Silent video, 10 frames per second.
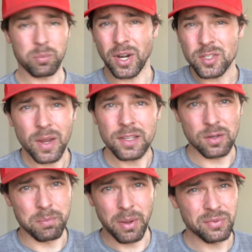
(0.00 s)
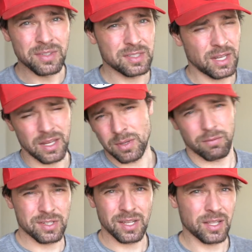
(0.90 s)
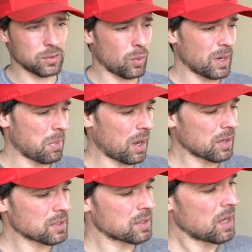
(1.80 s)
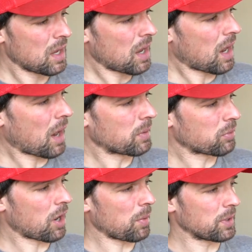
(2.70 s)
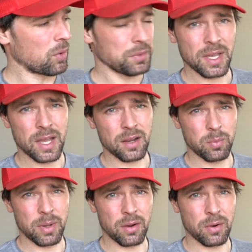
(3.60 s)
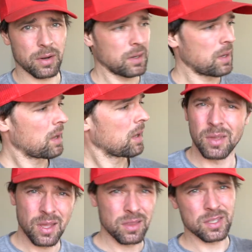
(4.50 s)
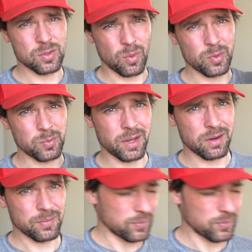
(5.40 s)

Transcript: price-wise, they're about the same, give or take like 20 bucks. I would probably go with the Aqua Power. This one was better.